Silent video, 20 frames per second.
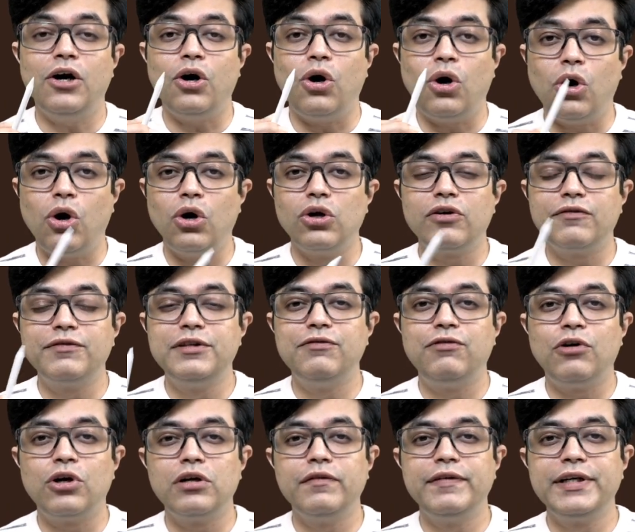All of the
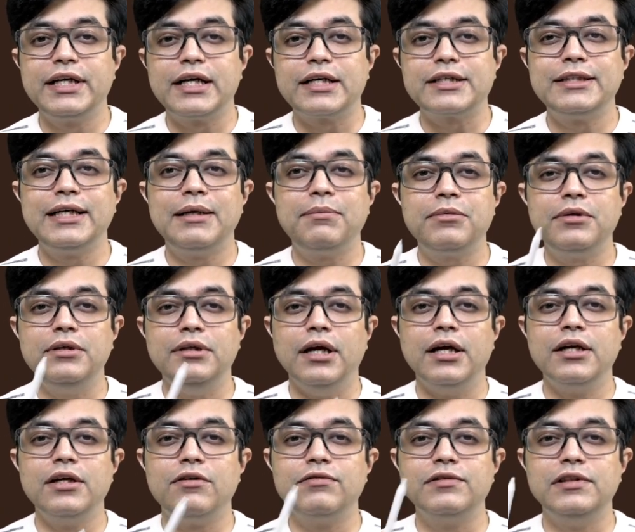following except,
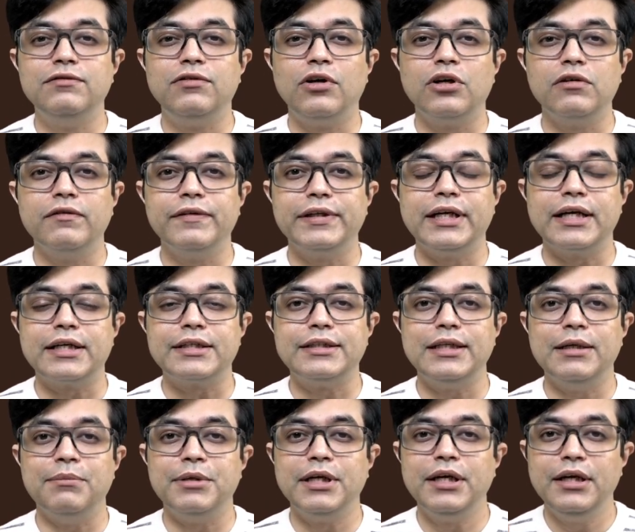none of the following
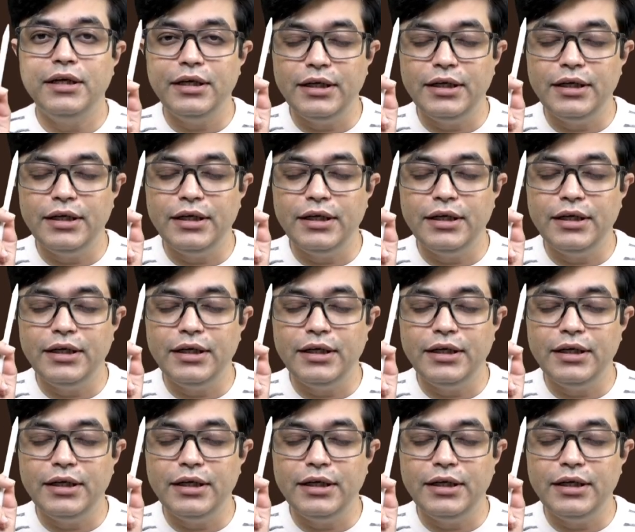except.